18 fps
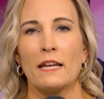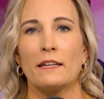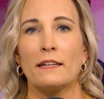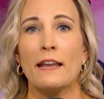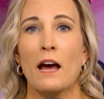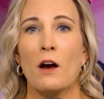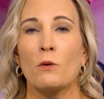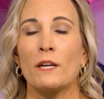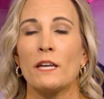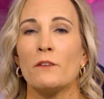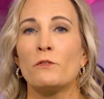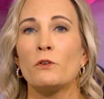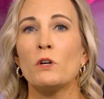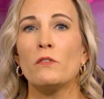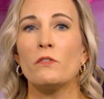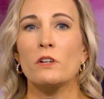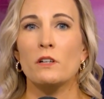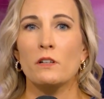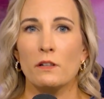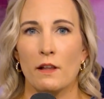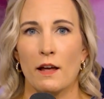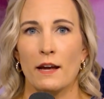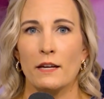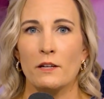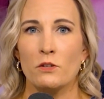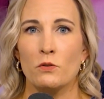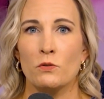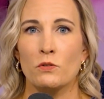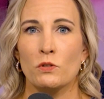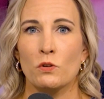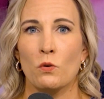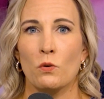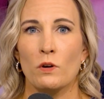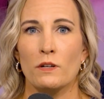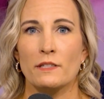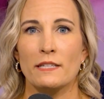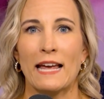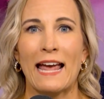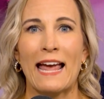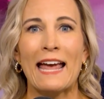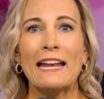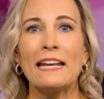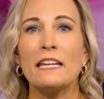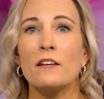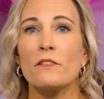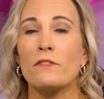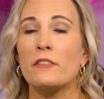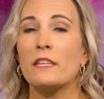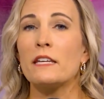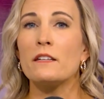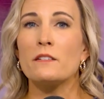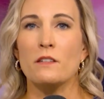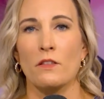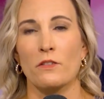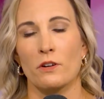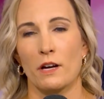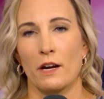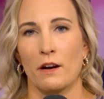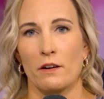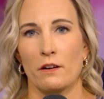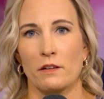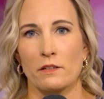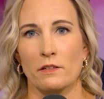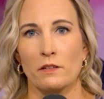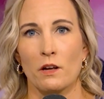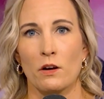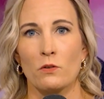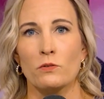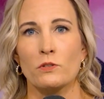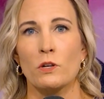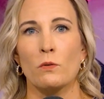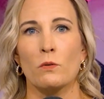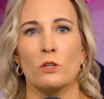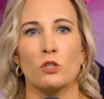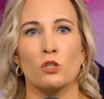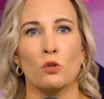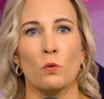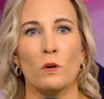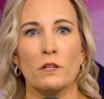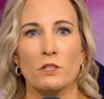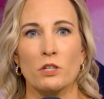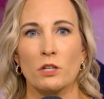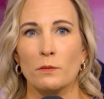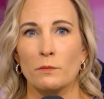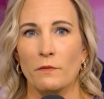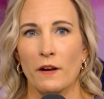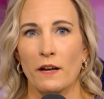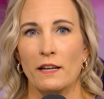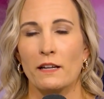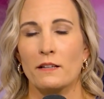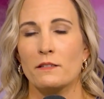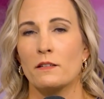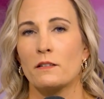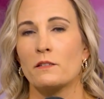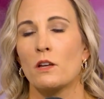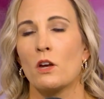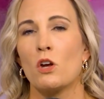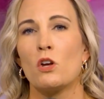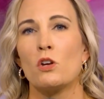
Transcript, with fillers: Now, if you have a client who scores any of these other areas low, so short-term finances,